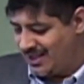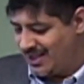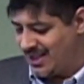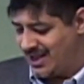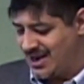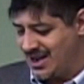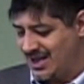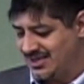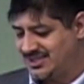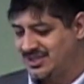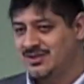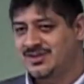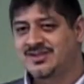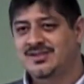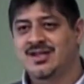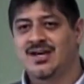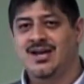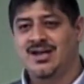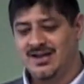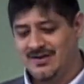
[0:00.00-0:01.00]
And as you
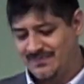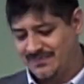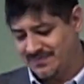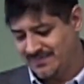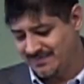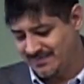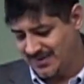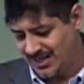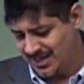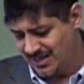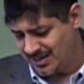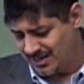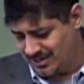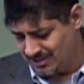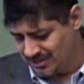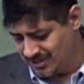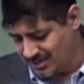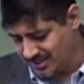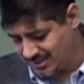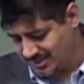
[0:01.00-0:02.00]
say,
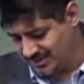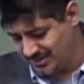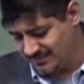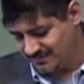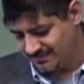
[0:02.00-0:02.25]
Look,